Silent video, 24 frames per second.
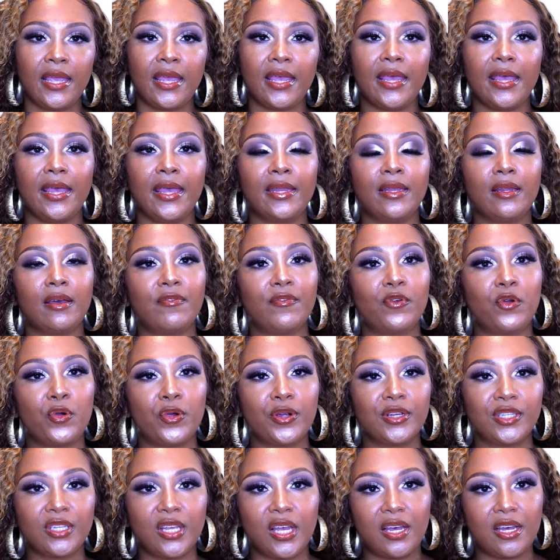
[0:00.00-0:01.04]
and of
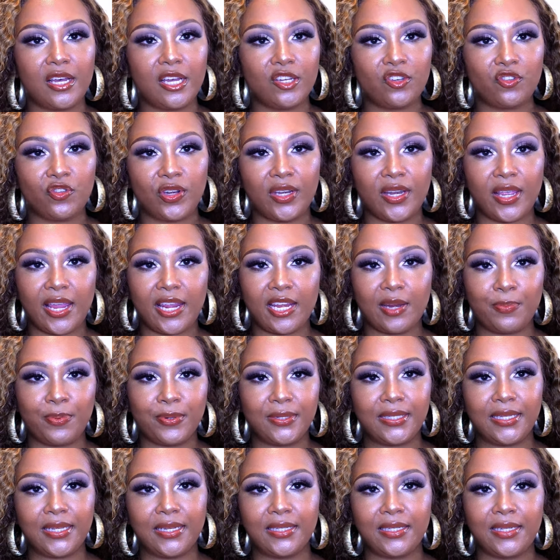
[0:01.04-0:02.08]
course
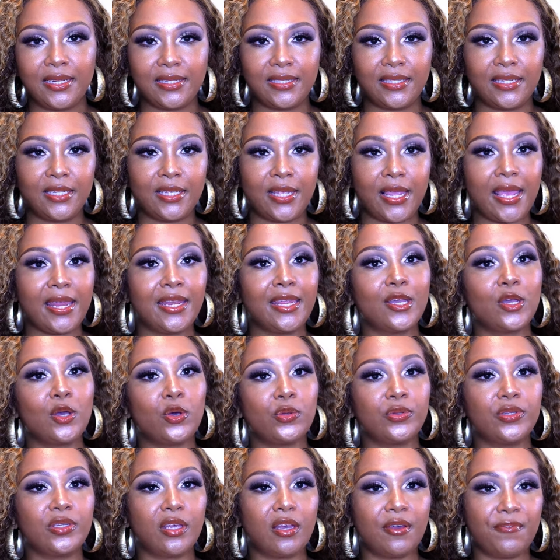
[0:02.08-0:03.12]
180% density, and it
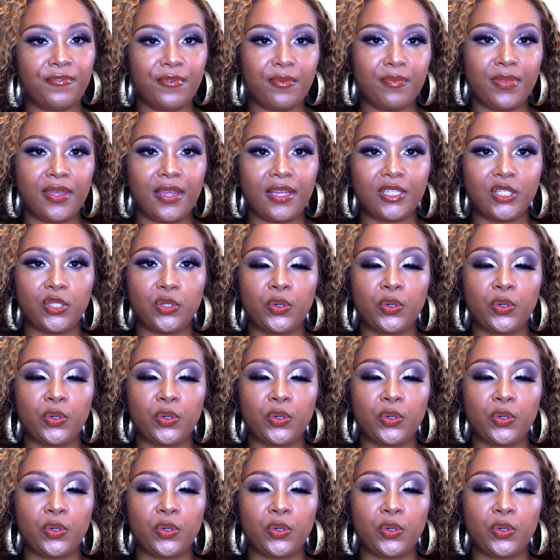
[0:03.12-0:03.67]
goes up from there.